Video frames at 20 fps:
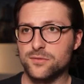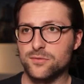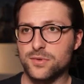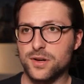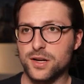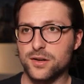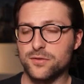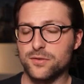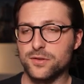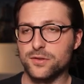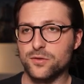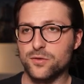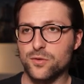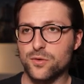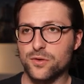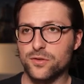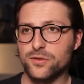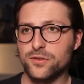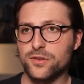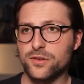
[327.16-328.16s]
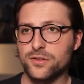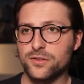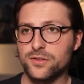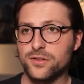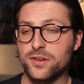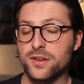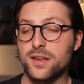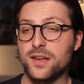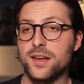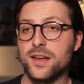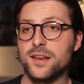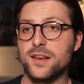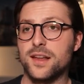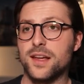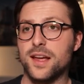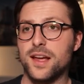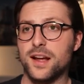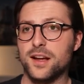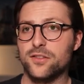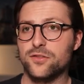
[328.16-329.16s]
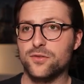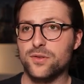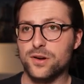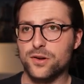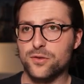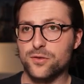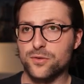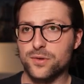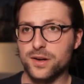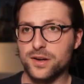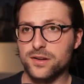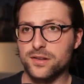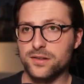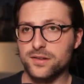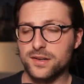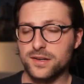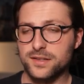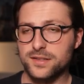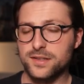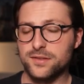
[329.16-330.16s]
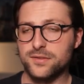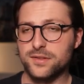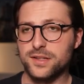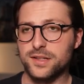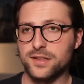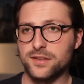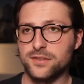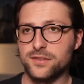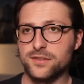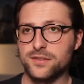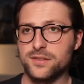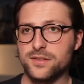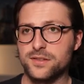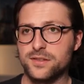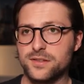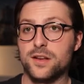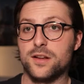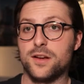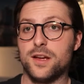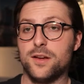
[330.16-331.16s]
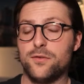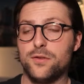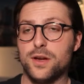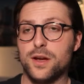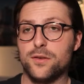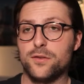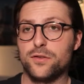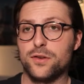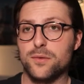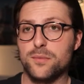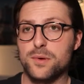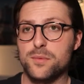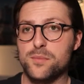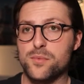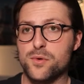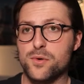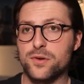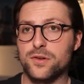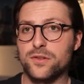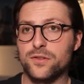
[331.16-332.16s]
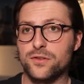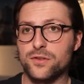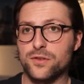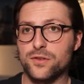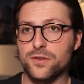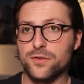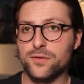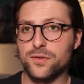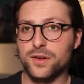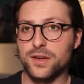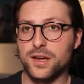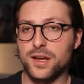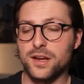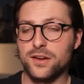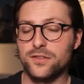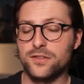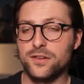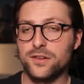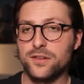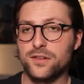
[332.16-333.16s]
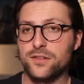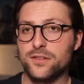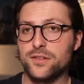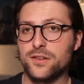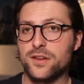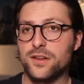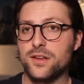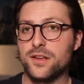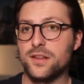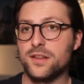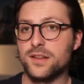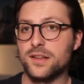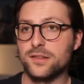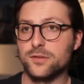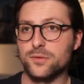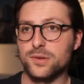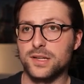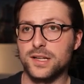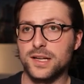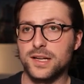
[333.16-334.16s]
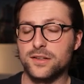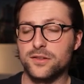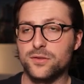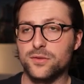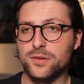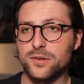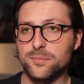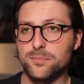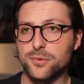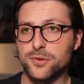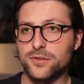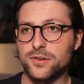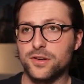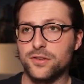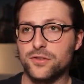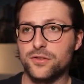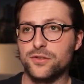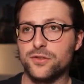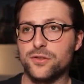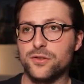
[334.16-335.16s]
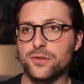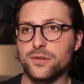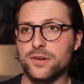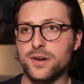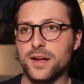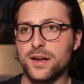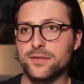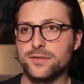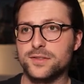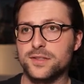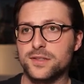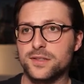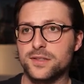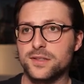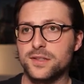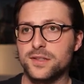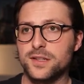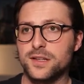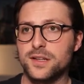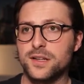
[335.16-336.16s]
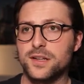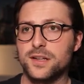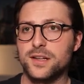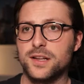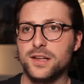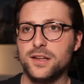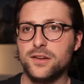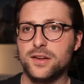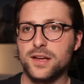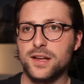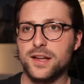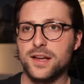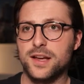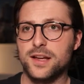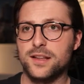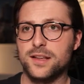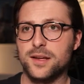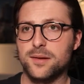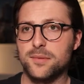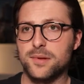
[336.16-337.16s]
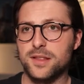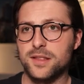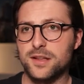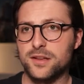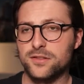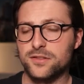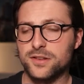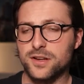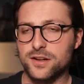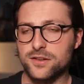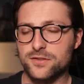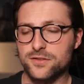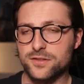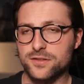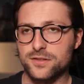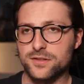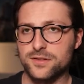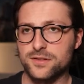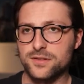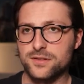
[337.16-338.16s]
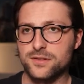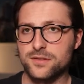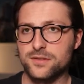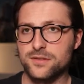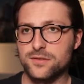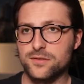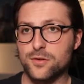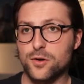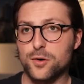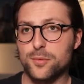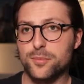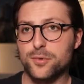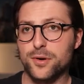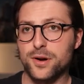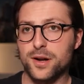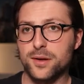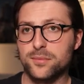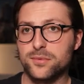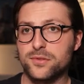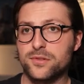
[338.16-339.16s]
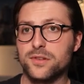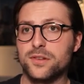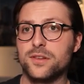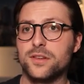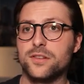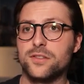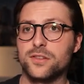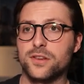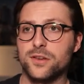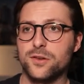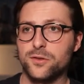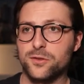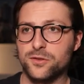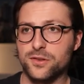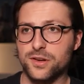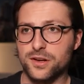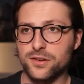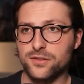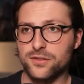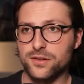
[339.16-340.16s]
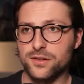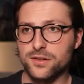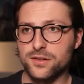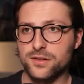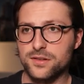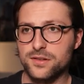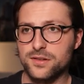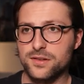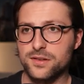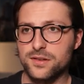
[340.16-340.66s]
relevant courses and extracurricular activities. Now if you have some important certifications that relate to the position you are after, then you can add them in this section, or perhaps the skills section.